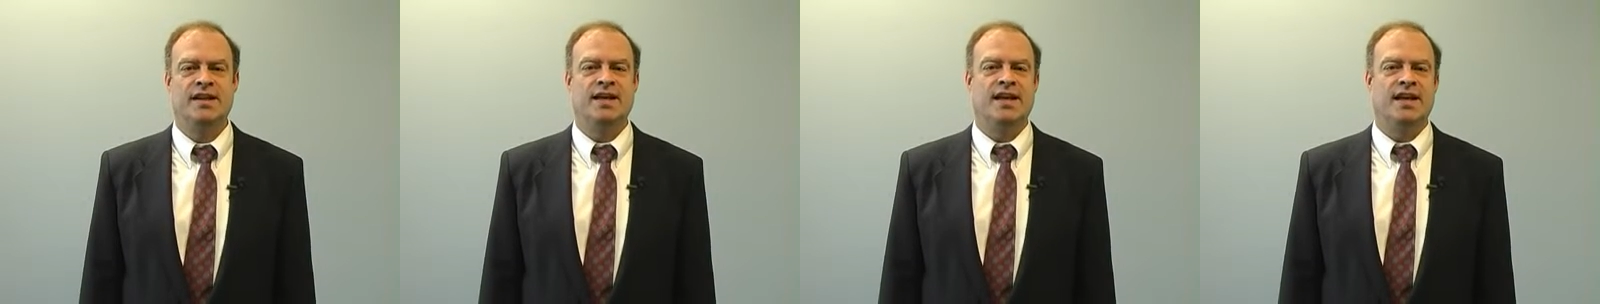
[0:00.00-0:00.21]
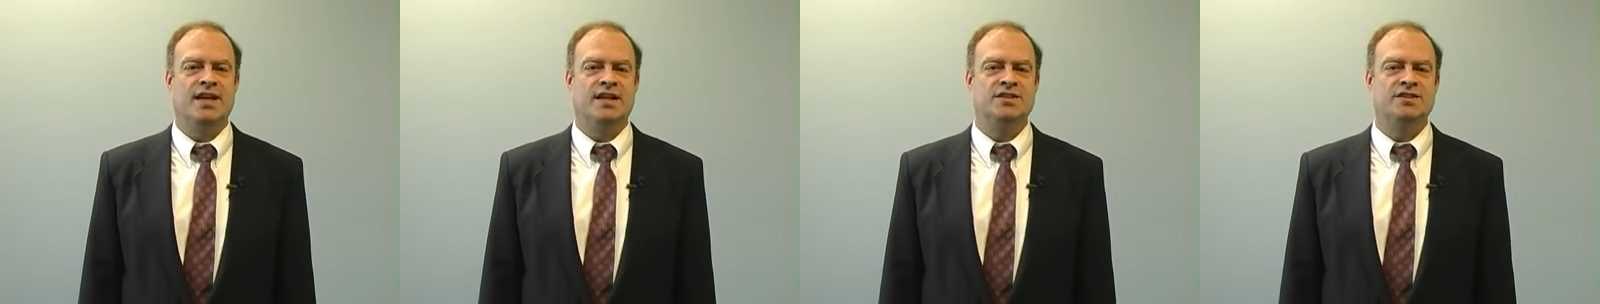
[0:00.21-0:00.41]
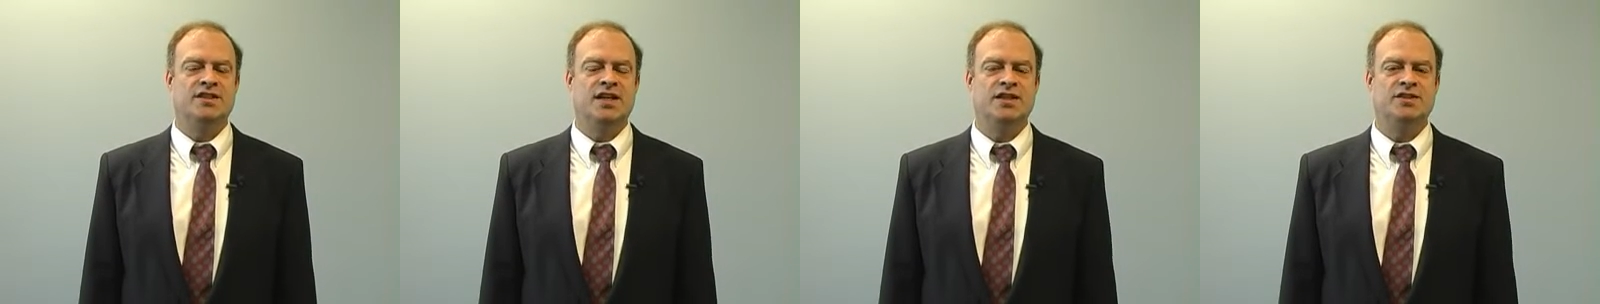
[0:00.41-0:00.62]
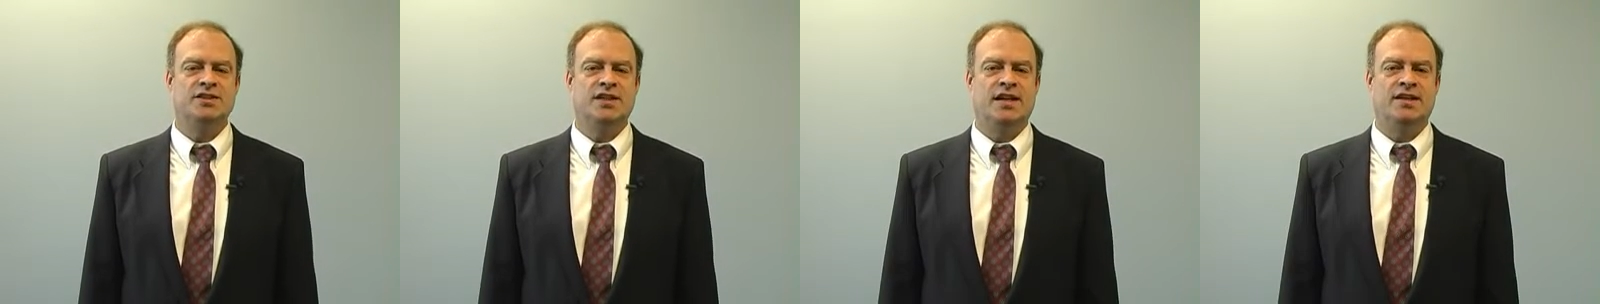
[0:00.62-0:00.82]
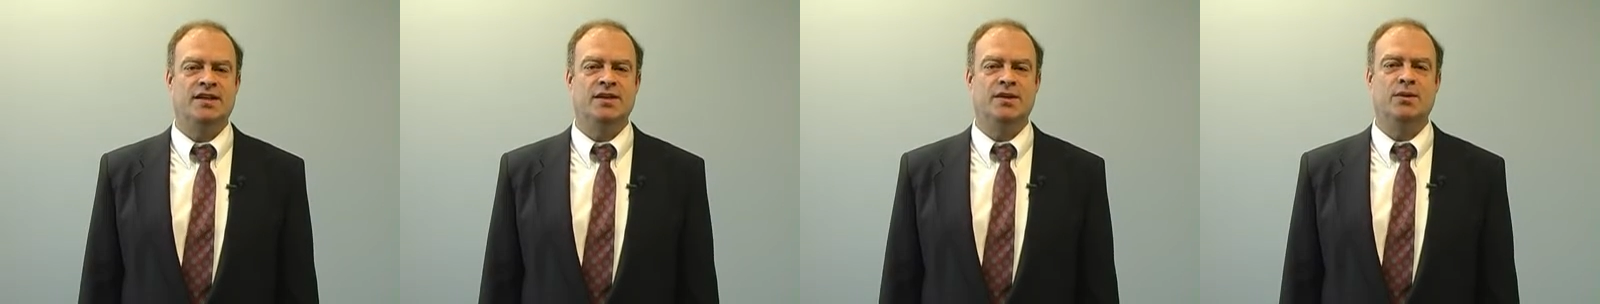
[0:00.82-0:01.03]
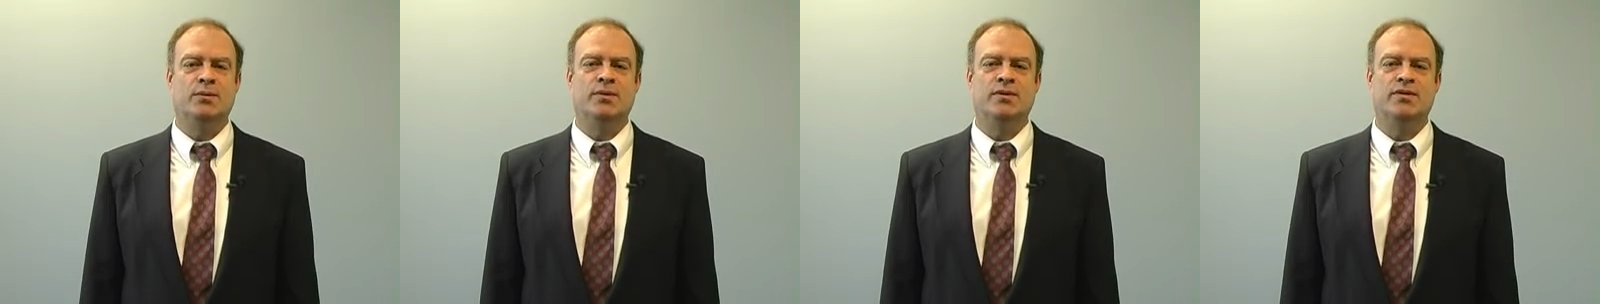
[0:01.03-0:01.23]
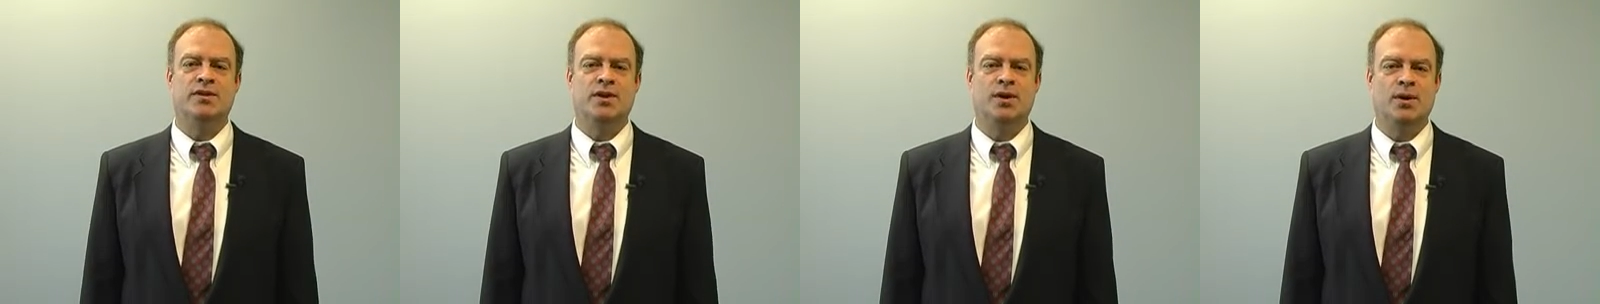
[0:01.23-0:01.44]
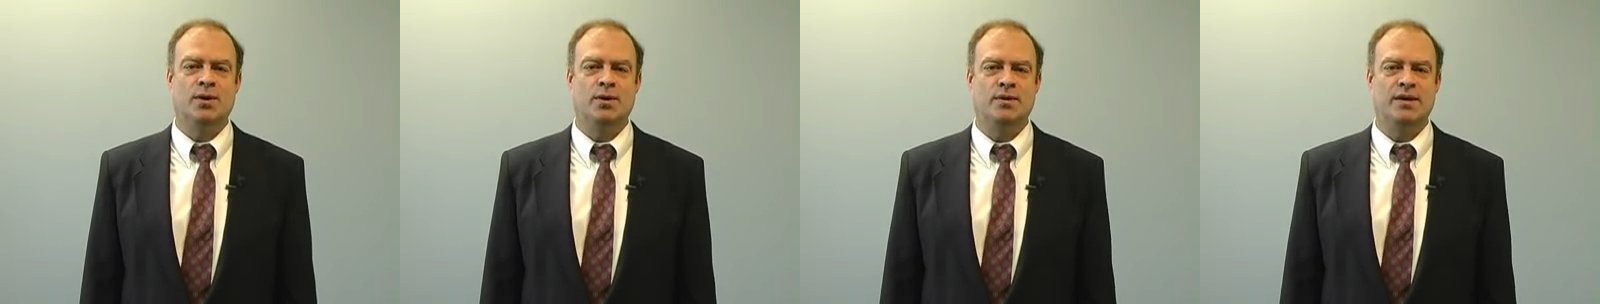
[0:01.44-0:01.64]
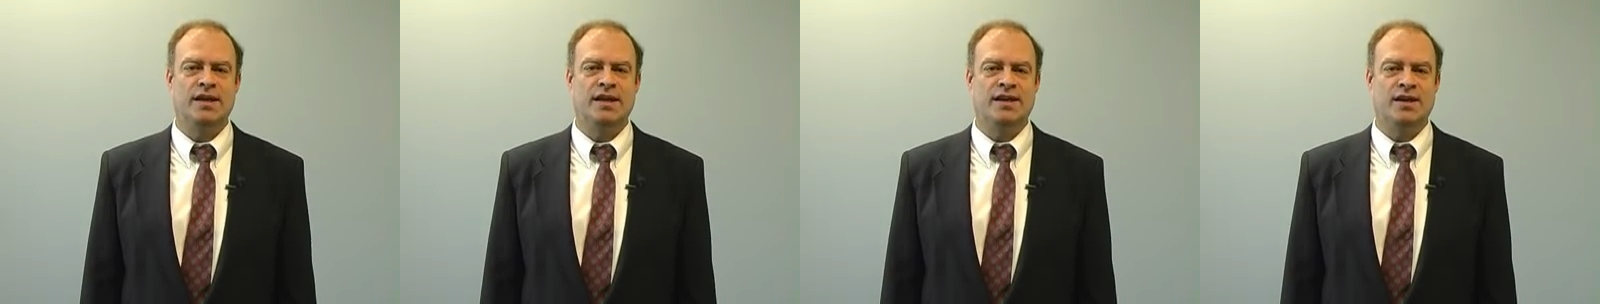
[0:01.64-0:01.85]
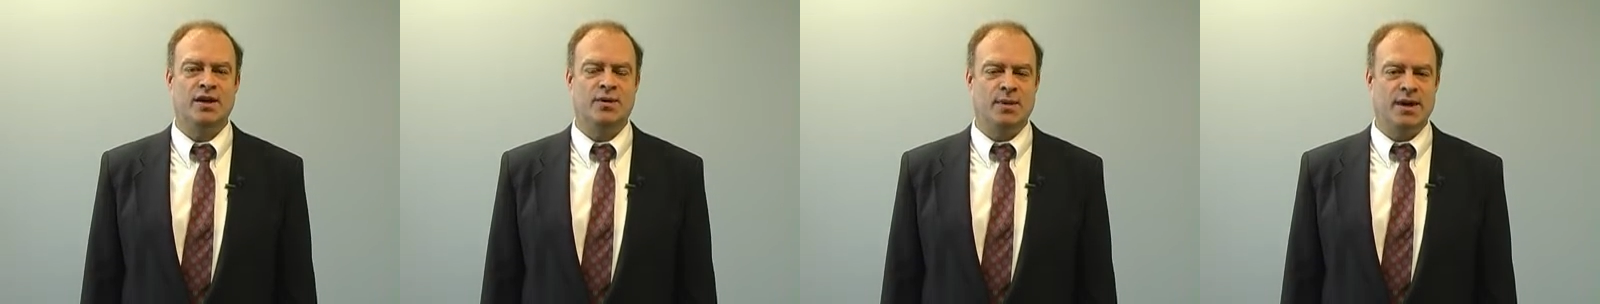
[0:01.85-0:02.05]
and as such, I deal with code
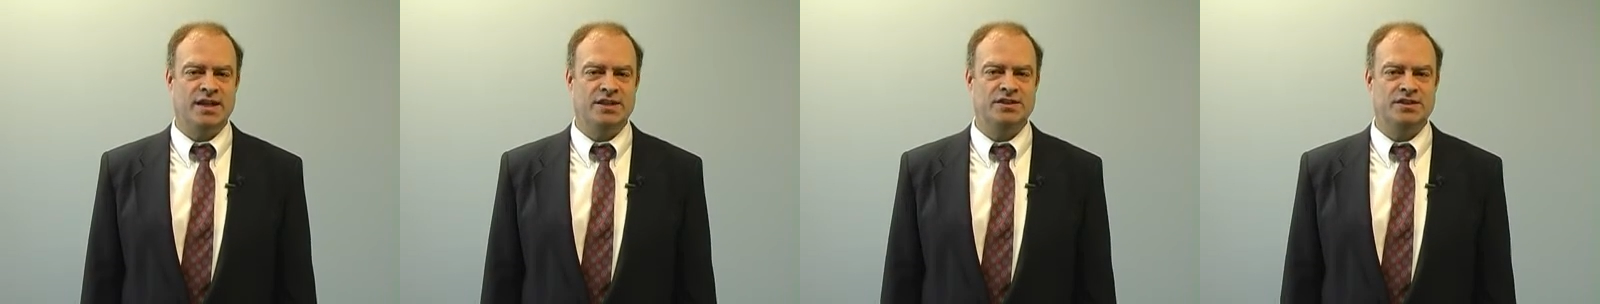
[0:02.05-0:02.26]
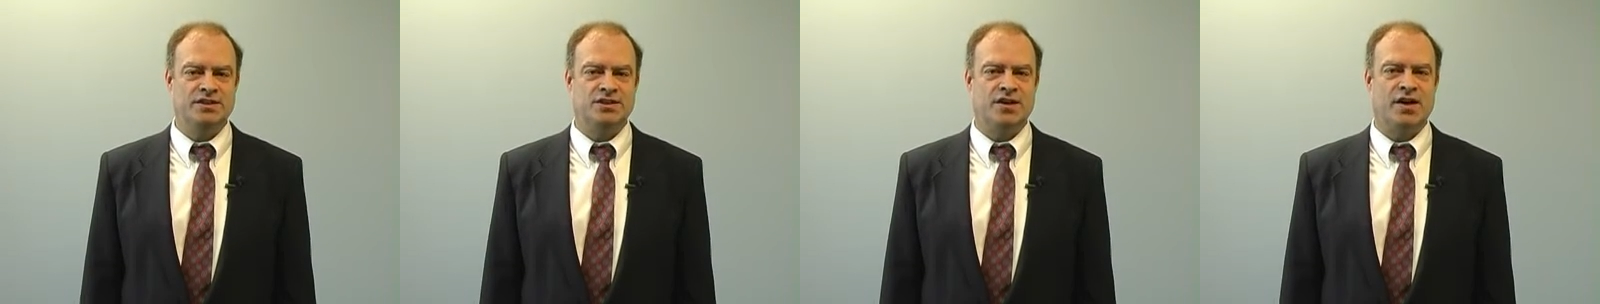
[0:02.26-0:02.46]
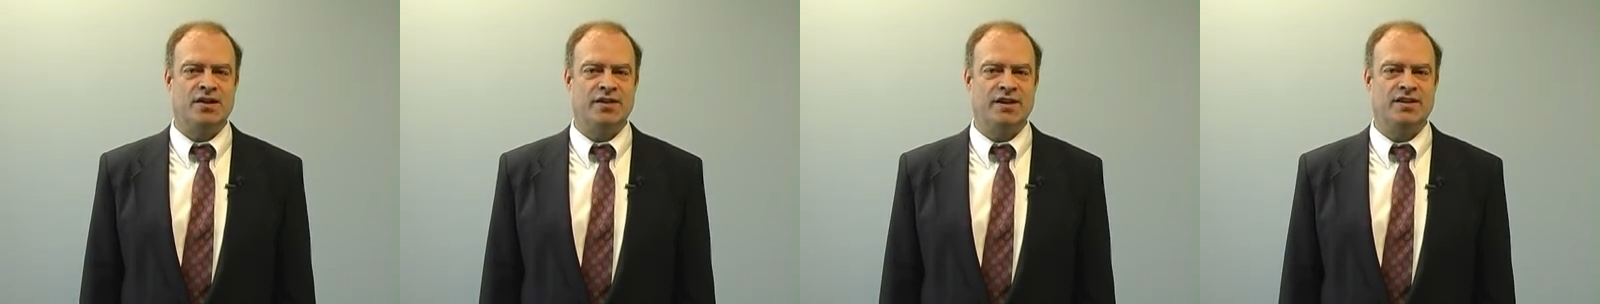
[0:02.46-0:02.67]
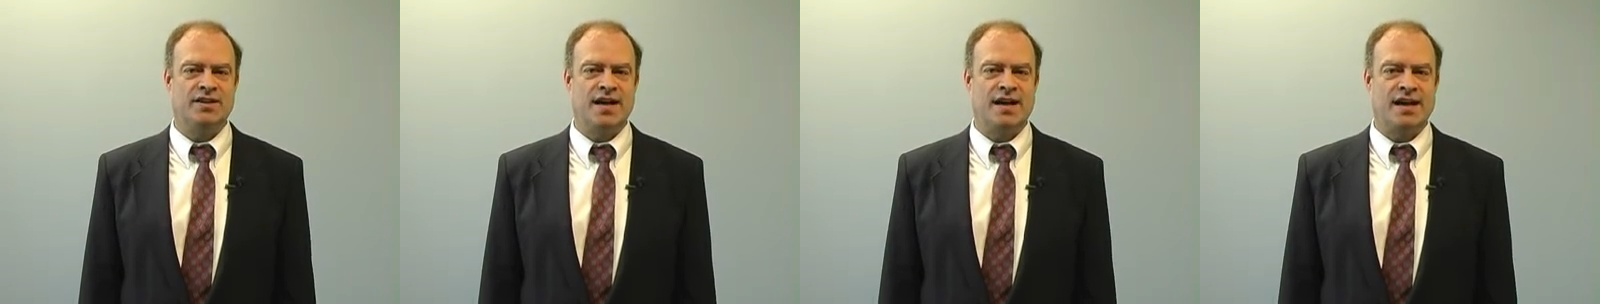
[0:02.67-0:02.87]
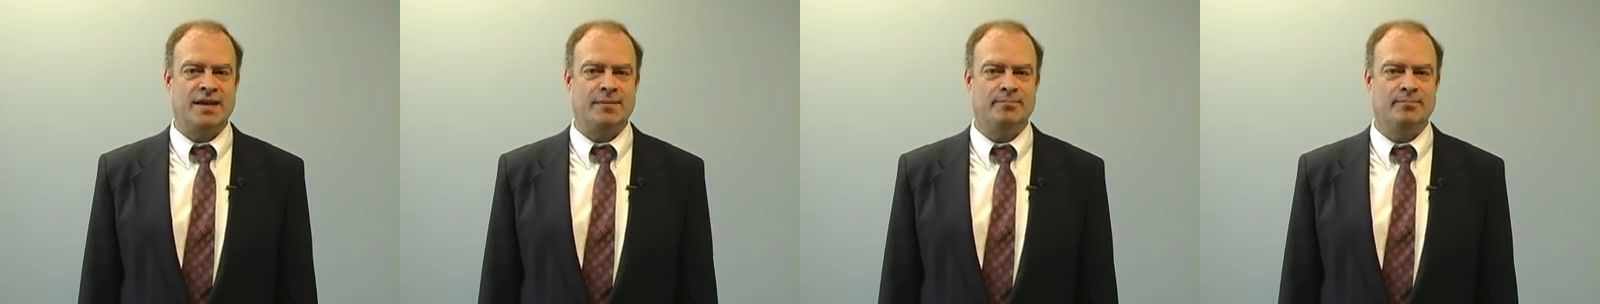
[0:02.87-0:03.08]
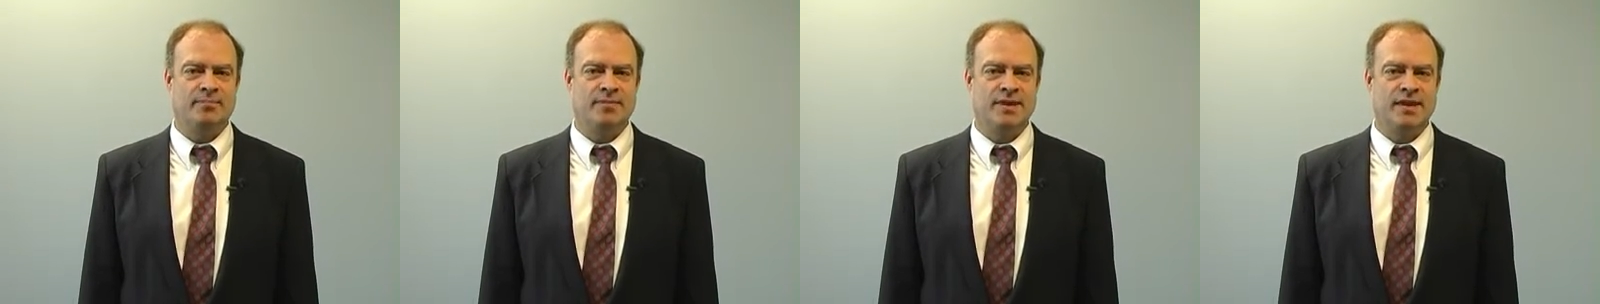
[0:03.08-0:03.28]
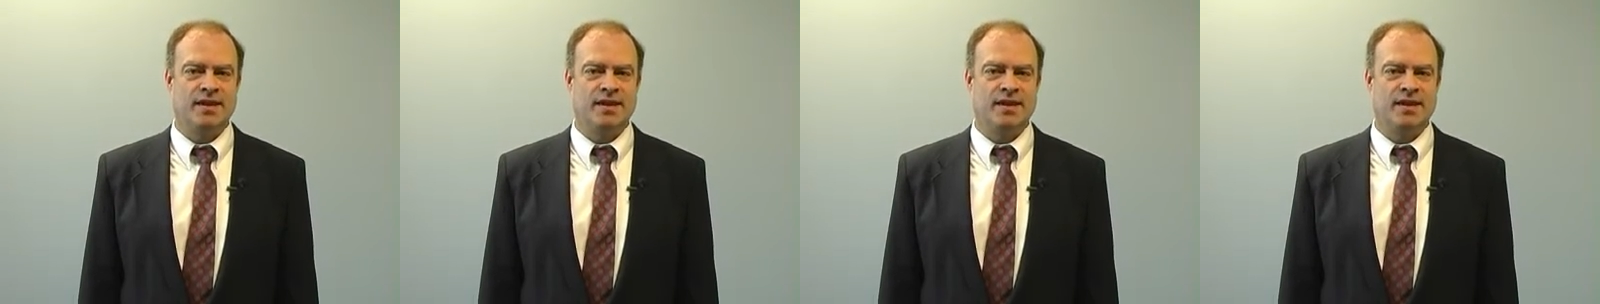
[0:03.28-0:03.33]
and equations all the time.